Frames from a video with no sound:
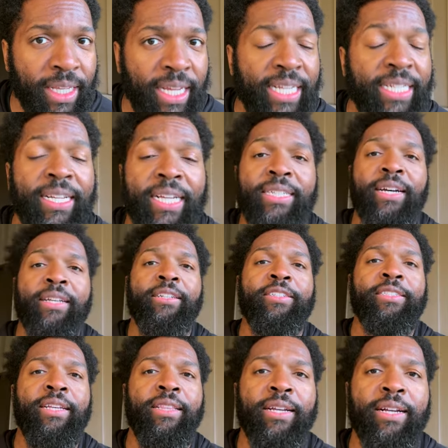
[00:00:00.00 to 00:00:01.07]
He doesn't
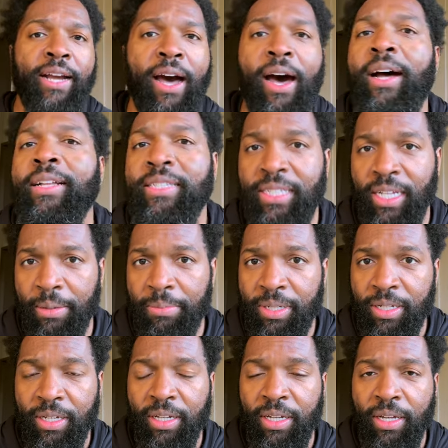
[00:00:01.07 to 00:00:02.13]
understand the concept
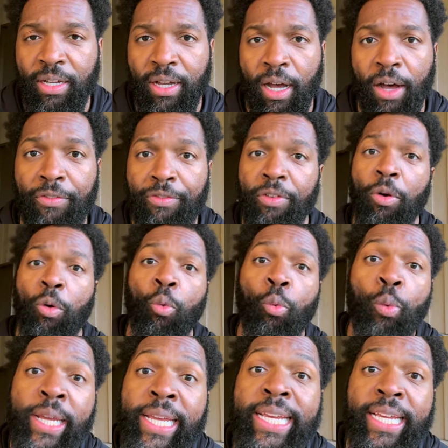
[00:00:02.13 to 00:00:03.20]
of
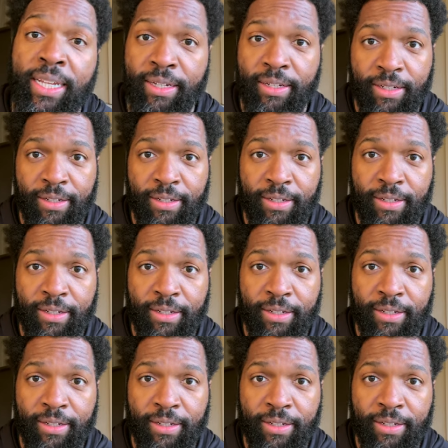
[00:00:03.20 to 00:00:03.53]
we.